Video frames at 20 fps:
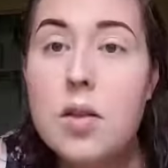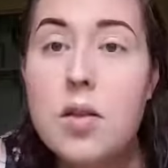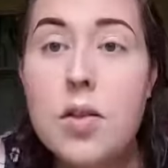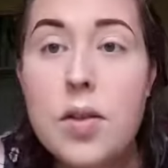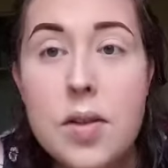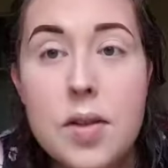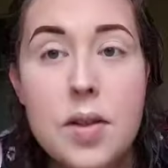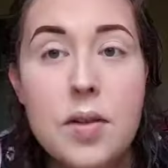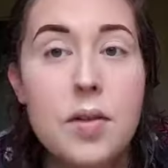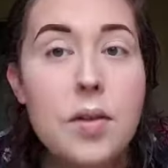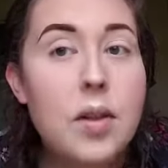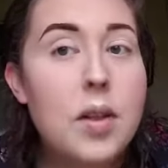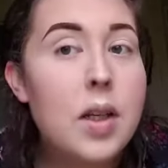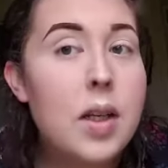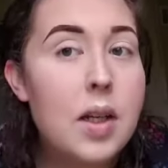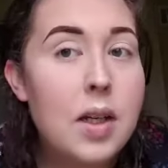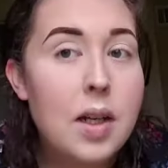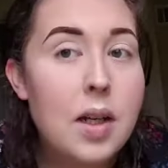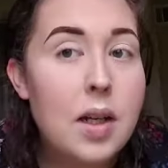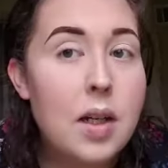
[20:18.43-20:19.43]
So just a
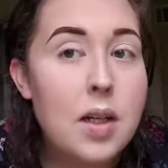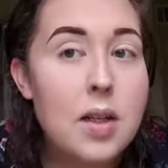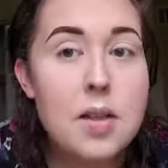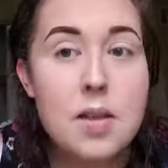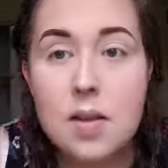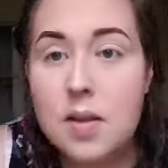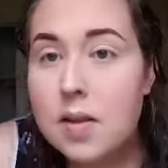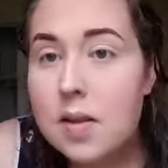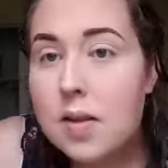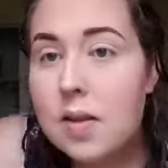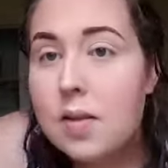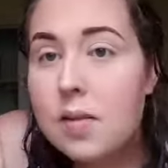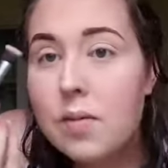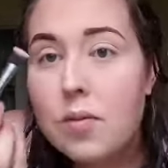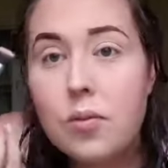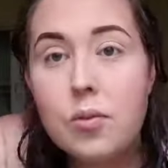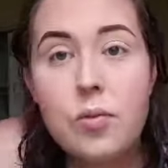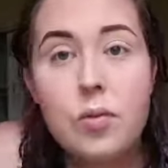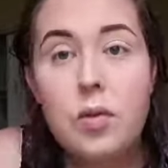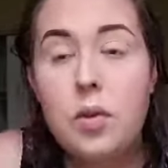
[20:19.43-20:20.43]
really nice,
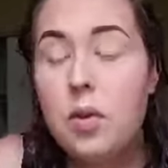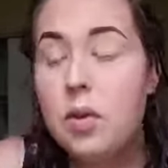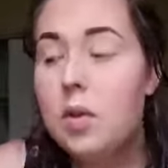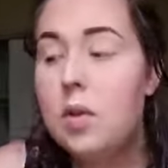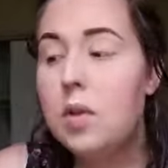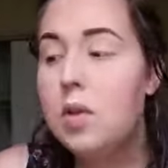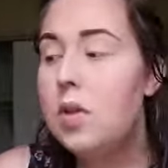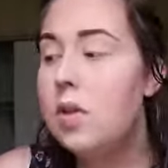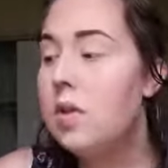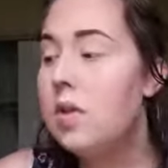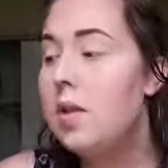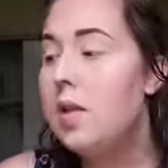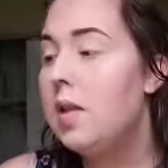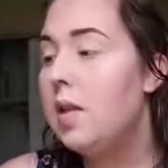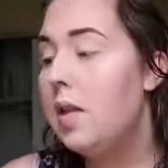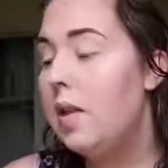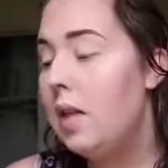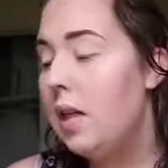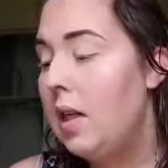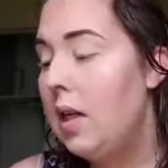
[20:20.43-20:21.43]
just
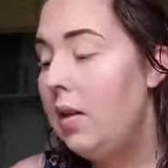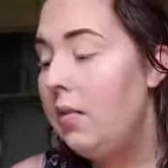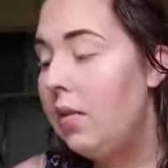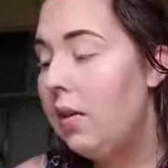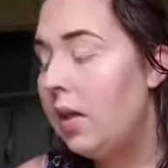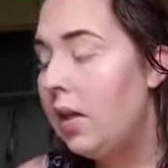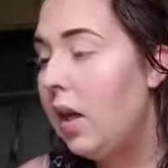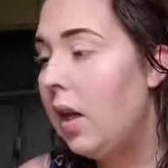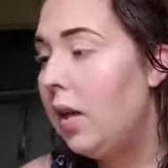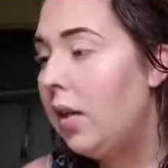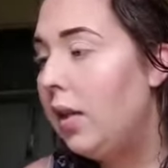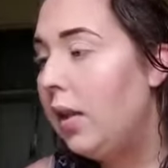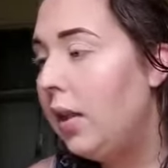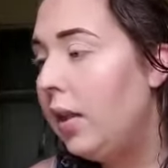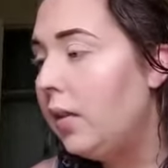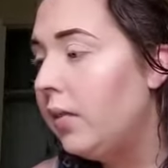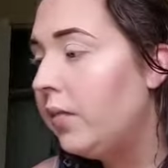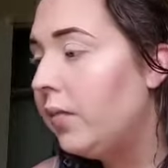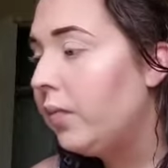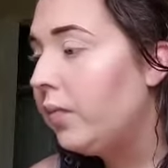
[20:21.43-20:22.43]
even
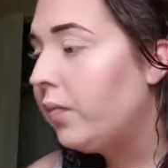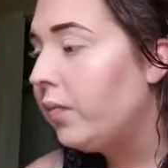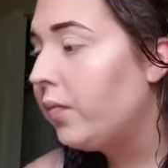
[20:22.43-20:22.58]
color.